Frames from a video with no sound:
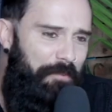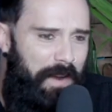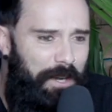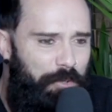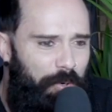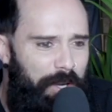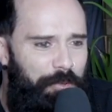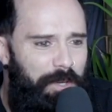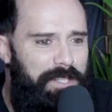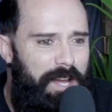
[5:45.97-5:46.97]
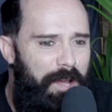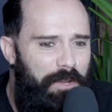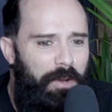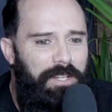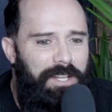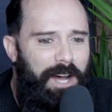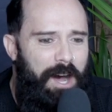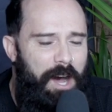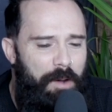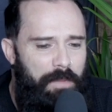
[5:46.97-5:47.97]
I fired Korey three times. No.
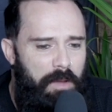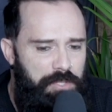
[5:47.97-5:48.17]
Um,